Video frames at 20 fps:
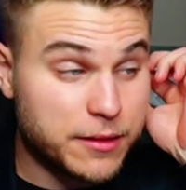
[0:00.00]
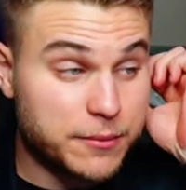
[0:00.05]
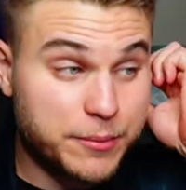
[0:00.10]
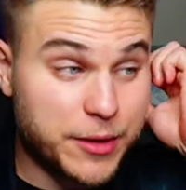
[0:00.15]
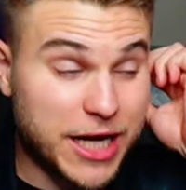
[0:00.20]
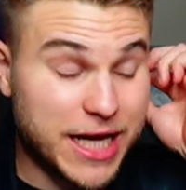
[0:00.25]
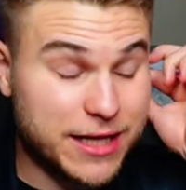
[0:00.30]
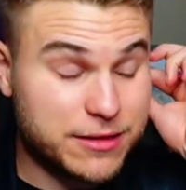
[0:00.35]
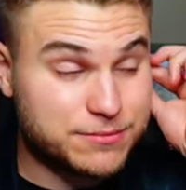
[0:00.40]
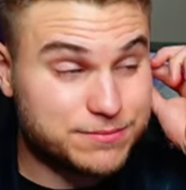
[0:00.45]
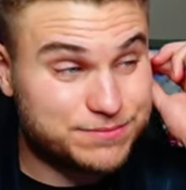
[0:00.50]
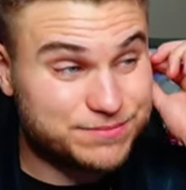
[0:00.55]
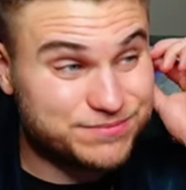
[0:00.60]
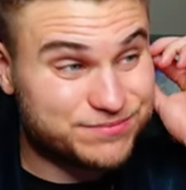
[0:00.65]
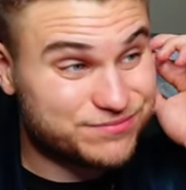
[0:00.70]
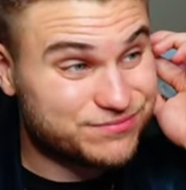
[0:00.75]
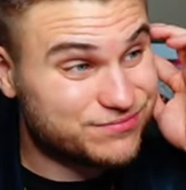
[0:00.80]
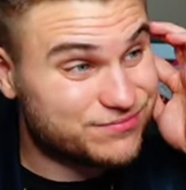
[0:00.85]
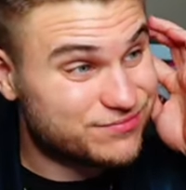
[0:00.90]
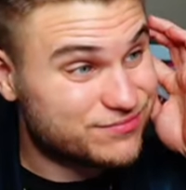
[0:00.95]
But,
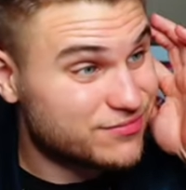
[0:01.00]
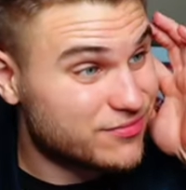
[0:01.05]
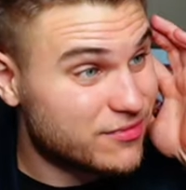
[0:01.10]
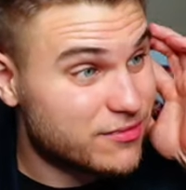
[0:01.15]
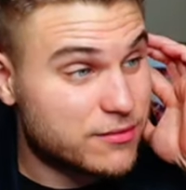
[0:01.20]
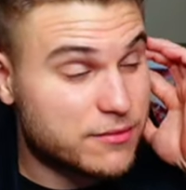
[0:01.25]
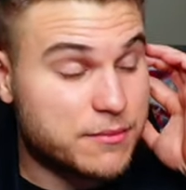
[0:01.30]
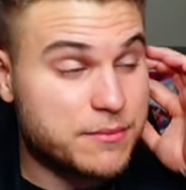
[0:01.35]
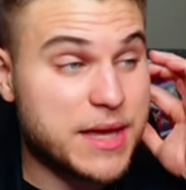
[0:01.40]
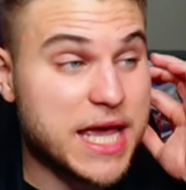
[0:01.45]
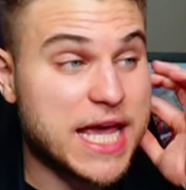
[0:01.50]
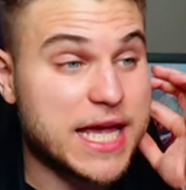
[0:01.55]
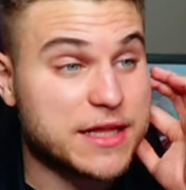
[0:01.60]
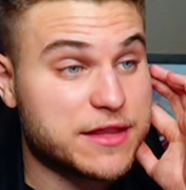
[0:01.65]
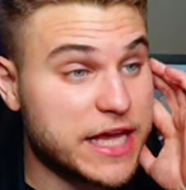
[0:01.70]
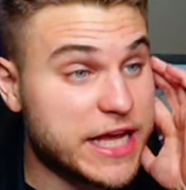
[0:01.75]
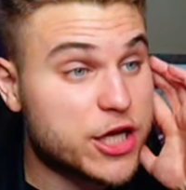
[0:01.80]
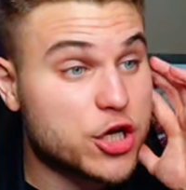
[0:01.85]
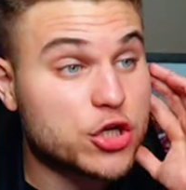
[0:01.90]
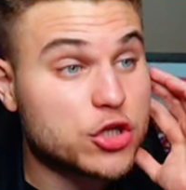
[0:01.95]
man,
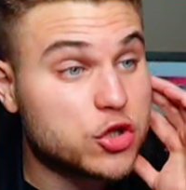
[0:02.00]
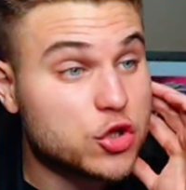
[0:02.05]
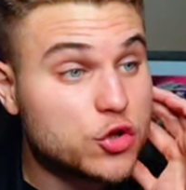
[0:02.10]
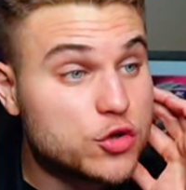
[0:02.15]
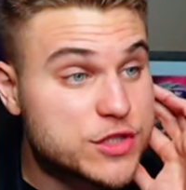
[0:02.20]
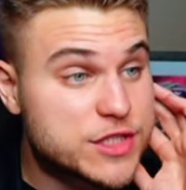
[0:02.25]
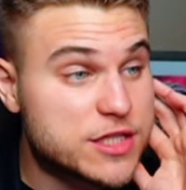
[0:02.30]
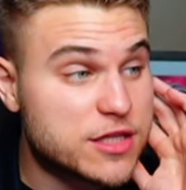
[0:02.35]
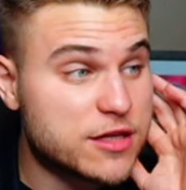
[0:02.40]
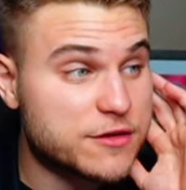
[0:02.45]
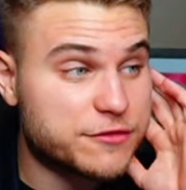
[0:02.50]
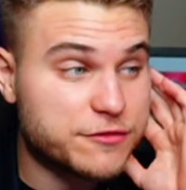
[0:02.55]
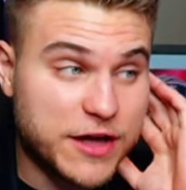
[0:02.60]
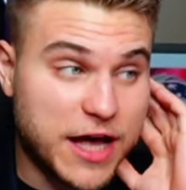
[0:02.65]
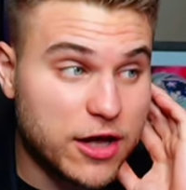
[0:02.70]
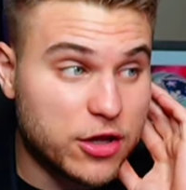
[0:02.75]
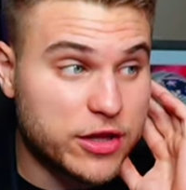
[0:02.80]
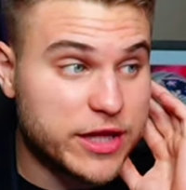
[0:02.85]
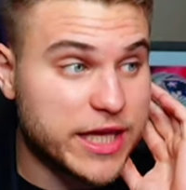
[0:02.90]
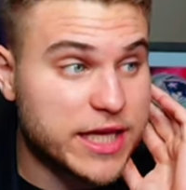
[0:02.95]
they could lose to the
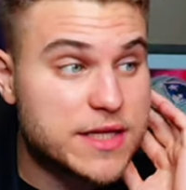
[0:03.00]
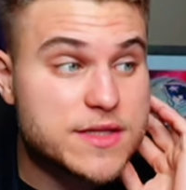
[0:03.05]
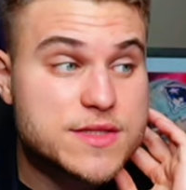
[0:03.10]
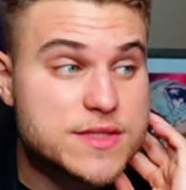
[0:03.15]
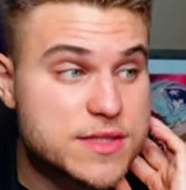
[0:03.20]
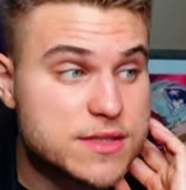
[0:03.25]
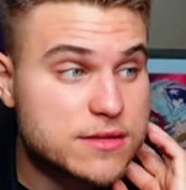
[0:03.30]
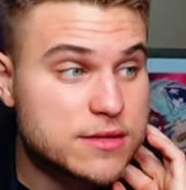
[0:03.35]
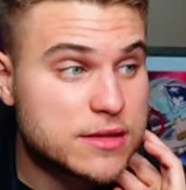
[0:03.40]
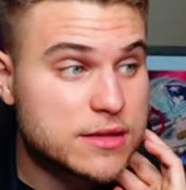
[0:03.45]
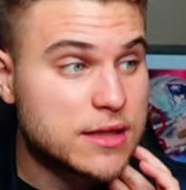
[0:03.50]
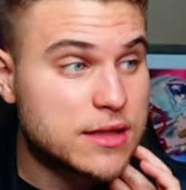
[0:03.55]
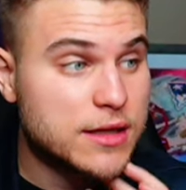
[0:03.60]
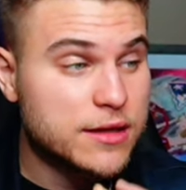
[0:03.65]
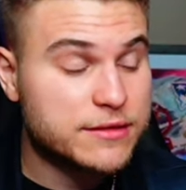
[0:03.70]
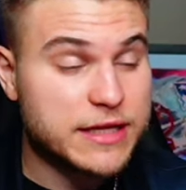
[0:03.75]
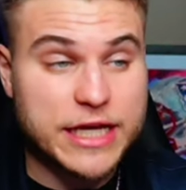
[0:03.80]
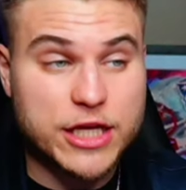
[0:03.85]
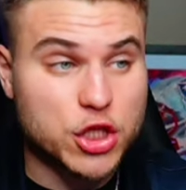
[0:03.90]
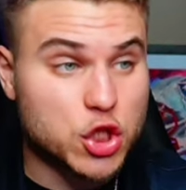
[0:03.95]
Falcons.
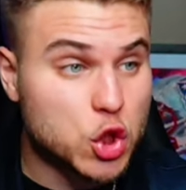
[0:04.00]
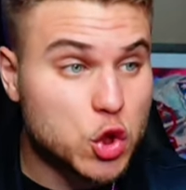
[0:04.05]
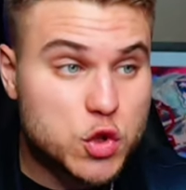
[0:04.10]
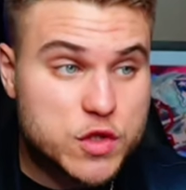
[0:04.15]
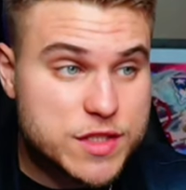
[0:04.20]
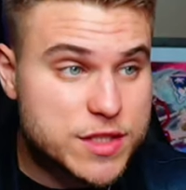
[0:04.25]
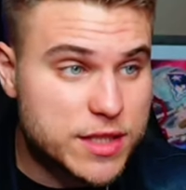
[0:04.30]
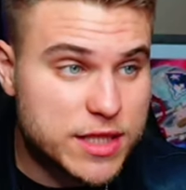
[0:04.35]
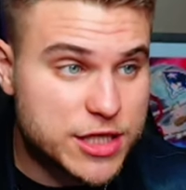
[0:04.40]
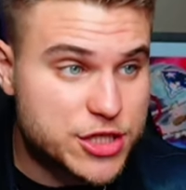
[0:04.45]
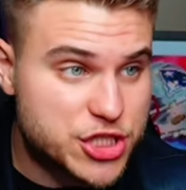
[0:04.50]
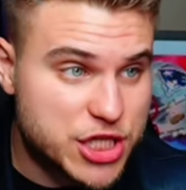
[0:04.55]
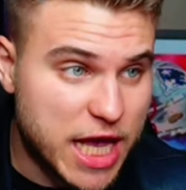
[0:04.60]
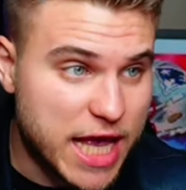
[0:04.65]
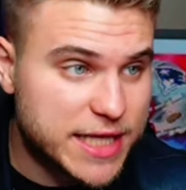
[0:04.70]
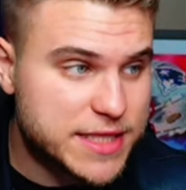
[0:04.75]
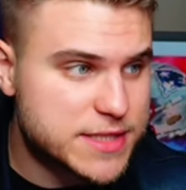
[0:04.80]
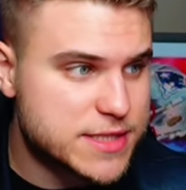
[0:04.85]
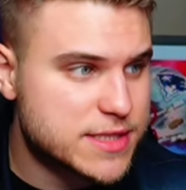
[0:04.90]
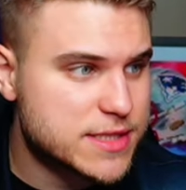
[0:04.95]
They could lose to the
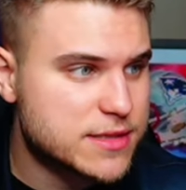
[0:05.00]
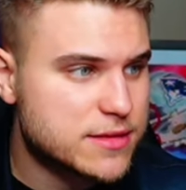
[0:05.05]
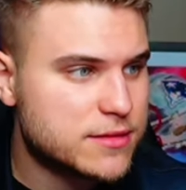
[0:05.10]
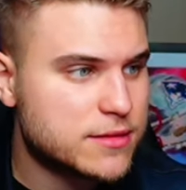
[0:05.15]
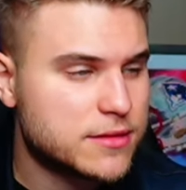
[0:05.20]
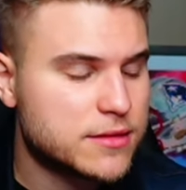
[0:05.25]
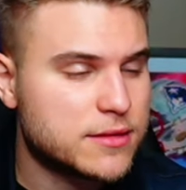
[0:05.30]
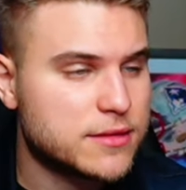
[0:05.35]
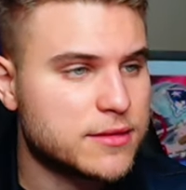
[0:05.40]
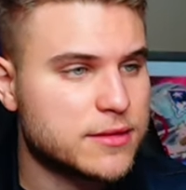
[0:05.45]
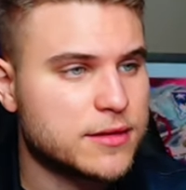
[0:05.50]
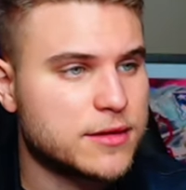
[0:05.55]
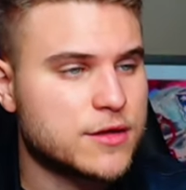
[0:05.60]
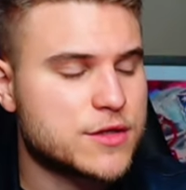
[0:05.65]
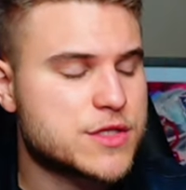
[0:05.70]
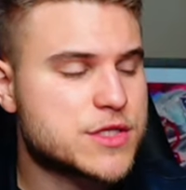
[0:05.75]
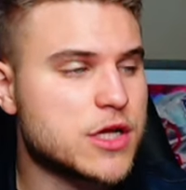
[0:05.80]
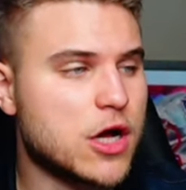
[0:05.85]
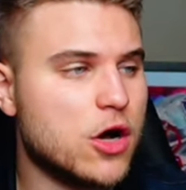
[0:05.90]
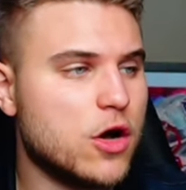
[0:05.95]
Jets.
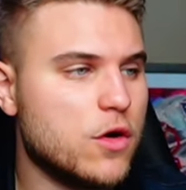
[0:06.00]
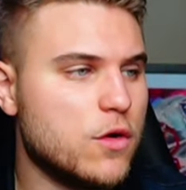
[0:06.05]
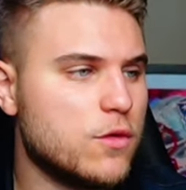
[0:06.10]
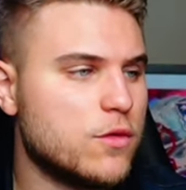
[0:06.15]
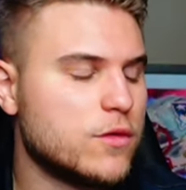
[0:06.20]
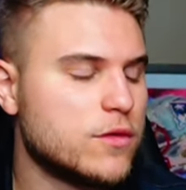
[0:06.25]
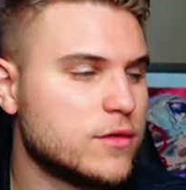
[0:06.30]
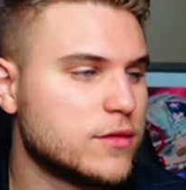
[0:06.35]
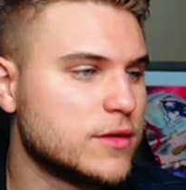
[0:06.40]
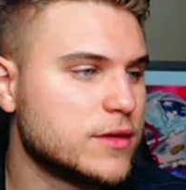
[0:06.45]
So,